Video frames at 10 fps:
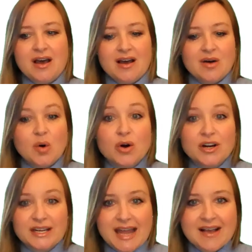uh,
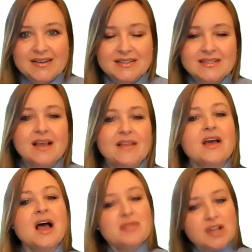organelles,
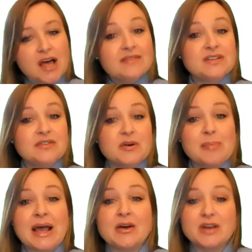they'll have a lot of
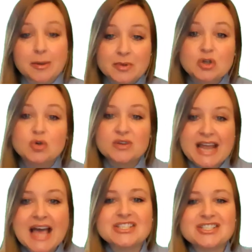different biochemical
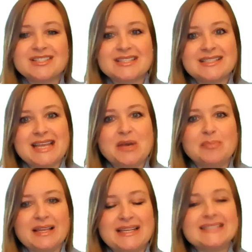reactions that
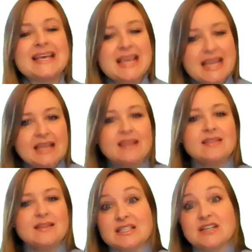take place
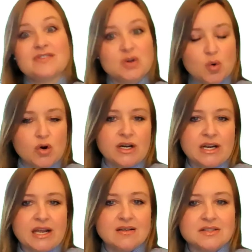in the different
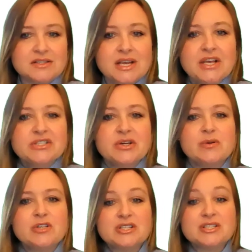organelles.
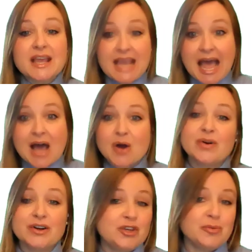So just like
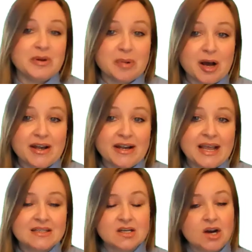our human body
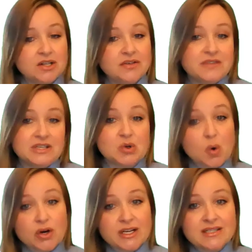has all of these
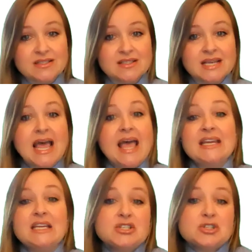organs
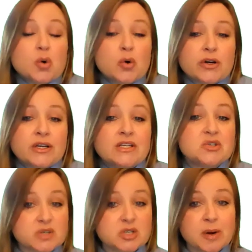and each organ
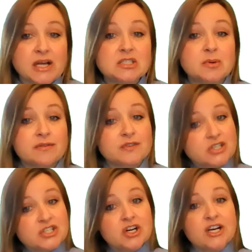is responsible for
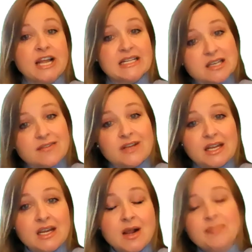a certain
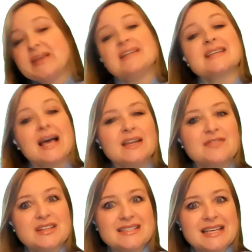activity, it's kind
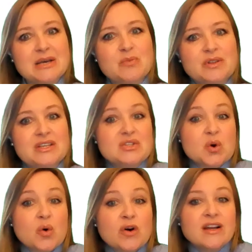of the same with
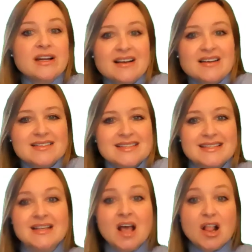these organelles,
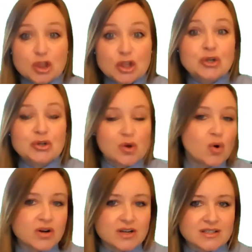these little
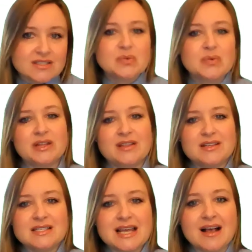organs within
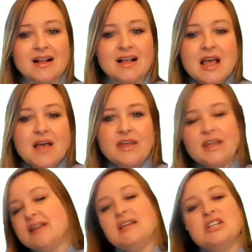the cell.
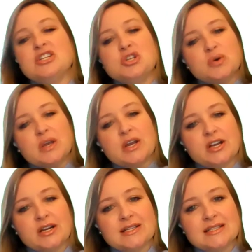That in each
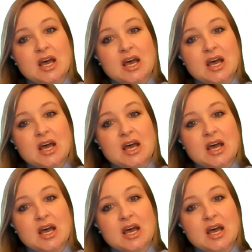eukaryotic